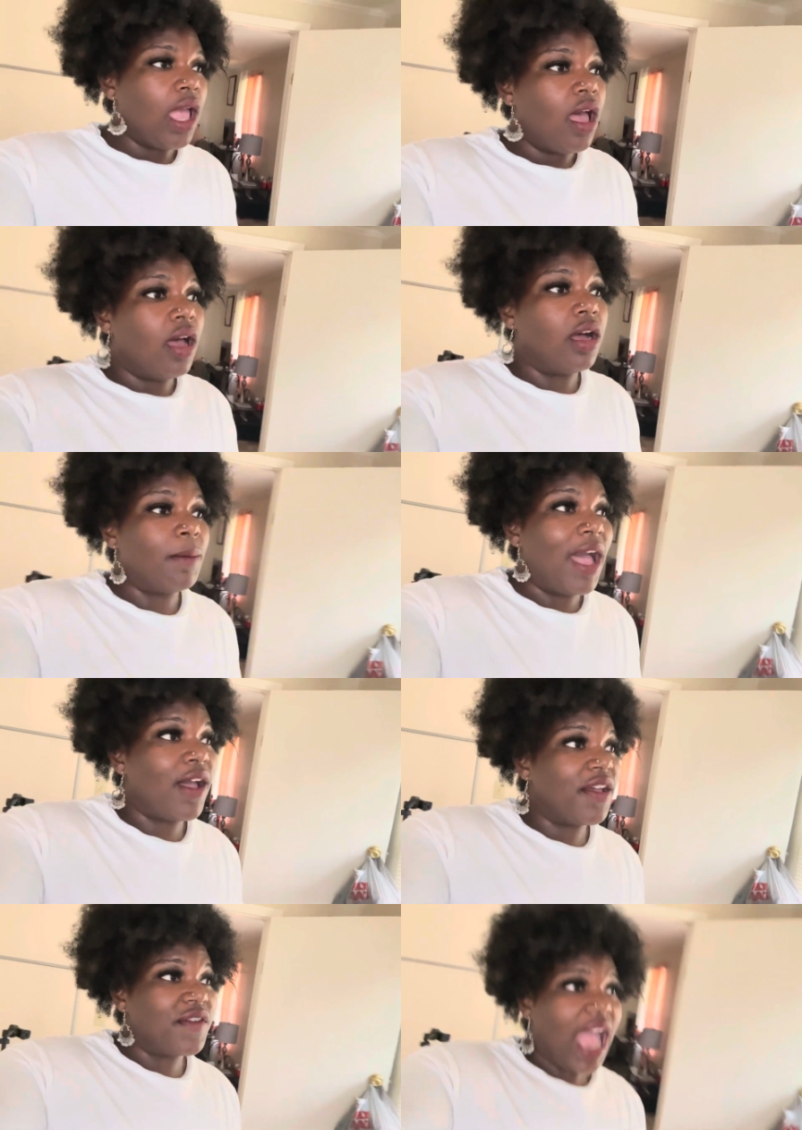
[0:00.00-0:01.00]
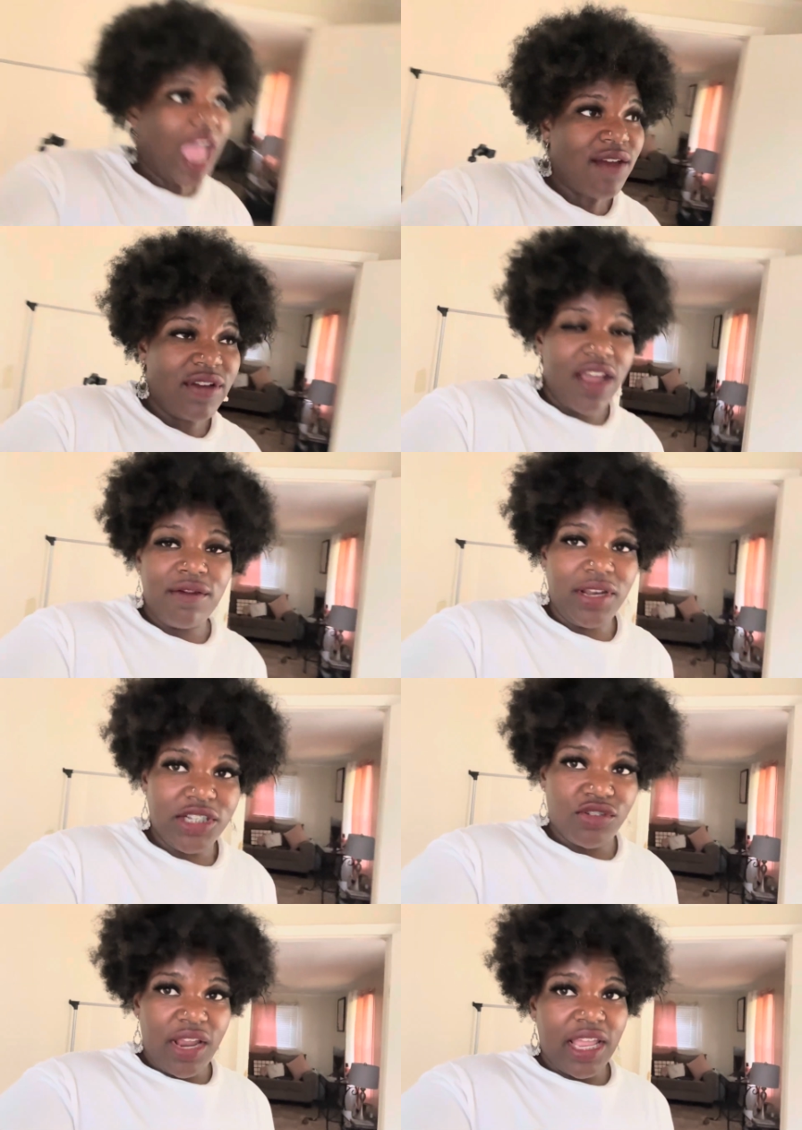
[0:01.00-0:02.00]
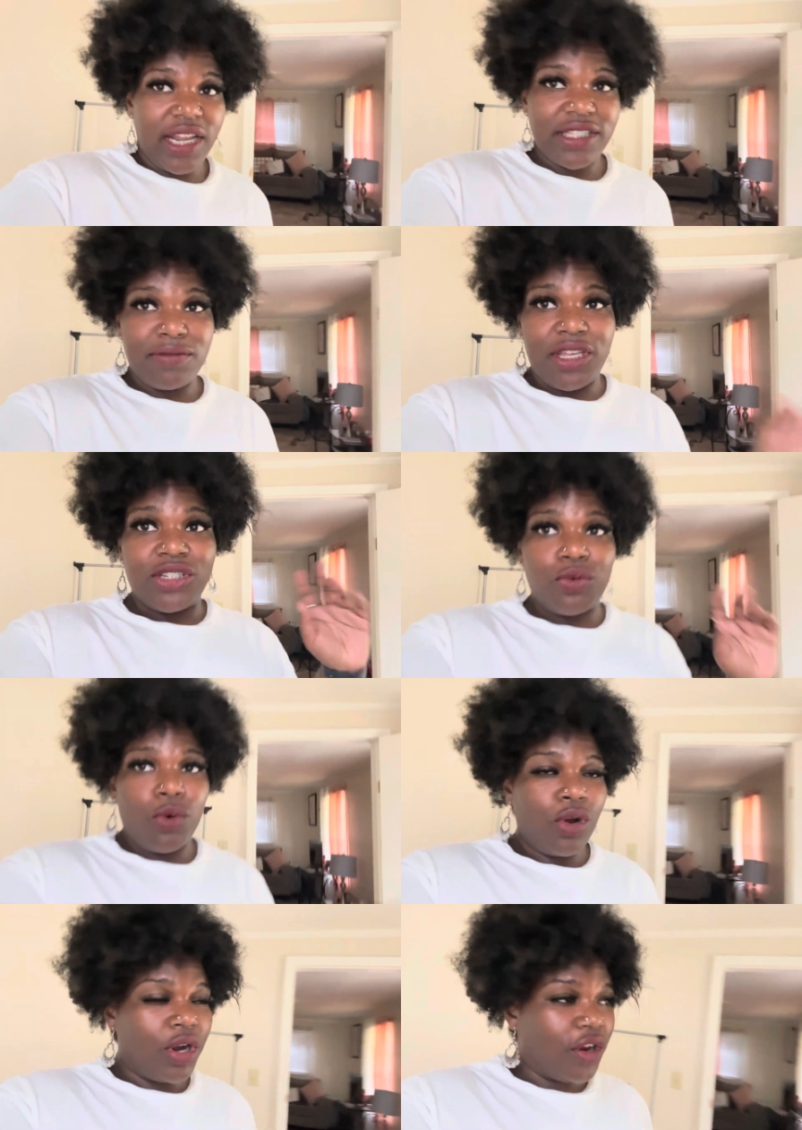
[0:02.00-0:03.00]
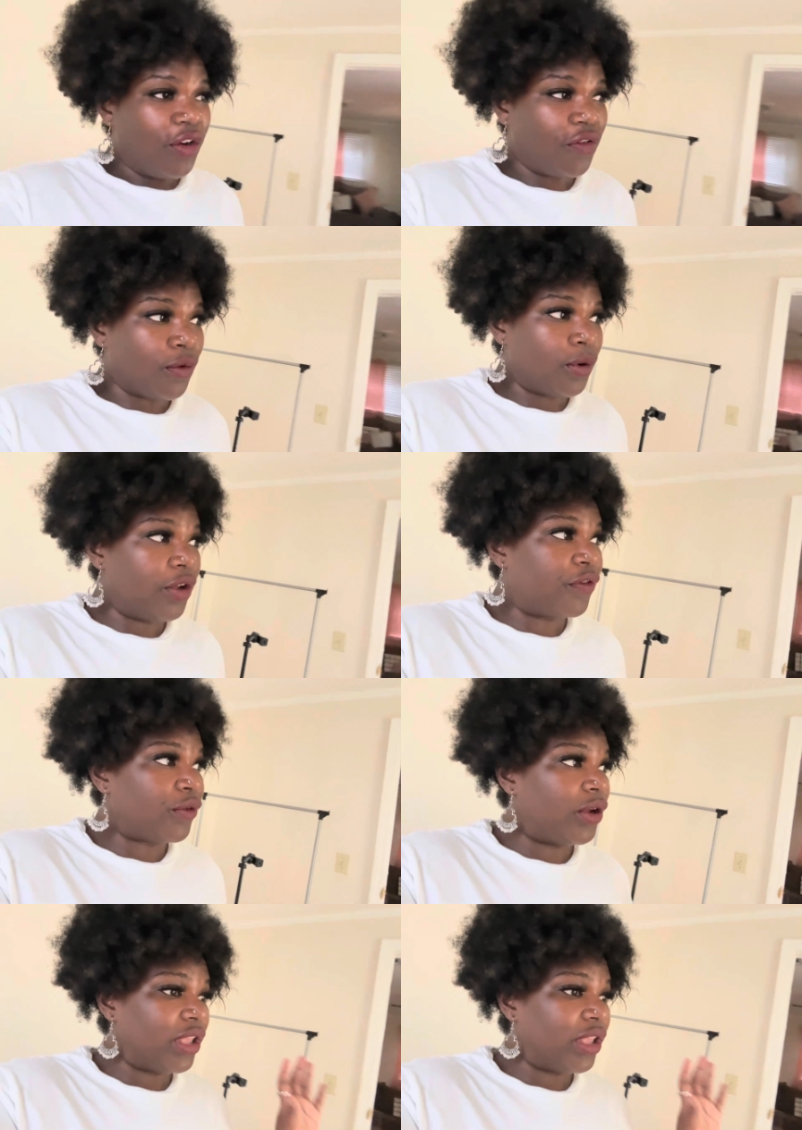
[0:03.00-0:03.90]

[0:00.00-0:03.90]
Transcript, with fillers: Um, however, I have not really drinking as much water for real, for real.